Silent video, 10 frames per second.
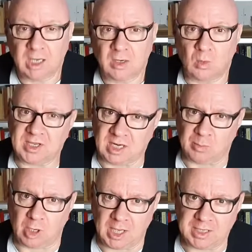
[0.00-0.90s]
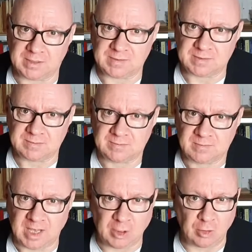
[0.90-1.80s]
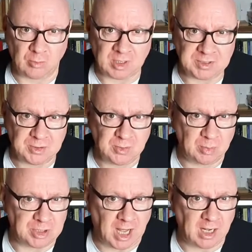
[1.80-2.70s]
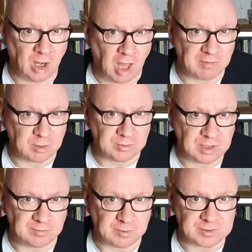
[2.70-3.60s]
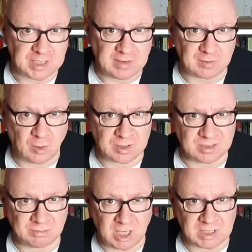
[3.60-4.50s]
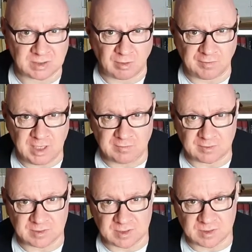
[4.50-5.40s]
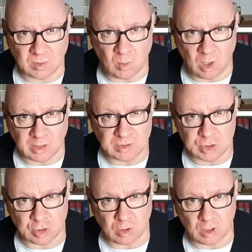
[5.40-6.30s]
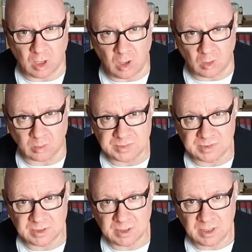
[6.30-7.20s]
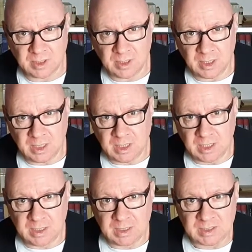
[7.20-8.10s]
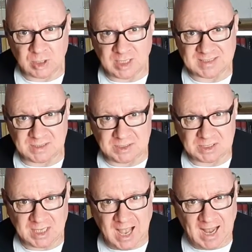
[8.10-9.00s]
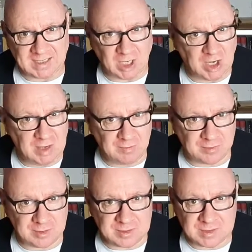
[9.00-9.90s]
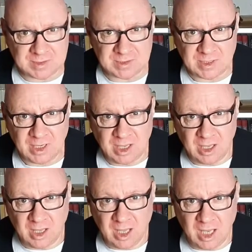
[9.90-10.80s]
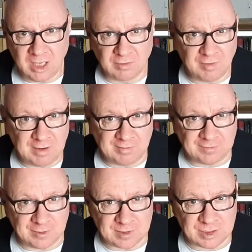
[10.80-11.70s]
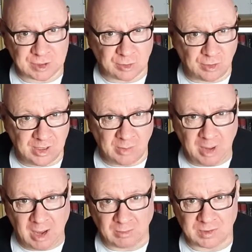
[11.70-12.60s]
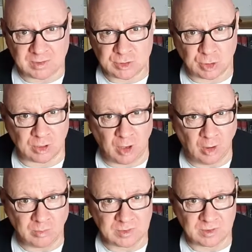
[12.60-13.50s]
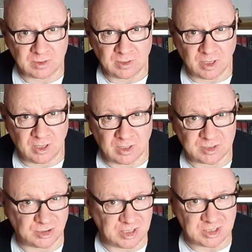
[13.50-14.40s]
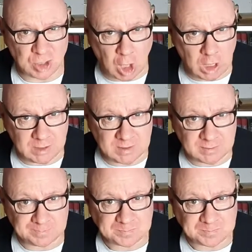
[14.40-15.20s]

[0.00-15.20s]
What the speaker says: We can apply this. I don't know about you, but I love a good inference. And of course, the master of inferences was Sherlock Holmes. So let's look at an inference in the very first story about Sherlock Holmes, A Study in Scarlet,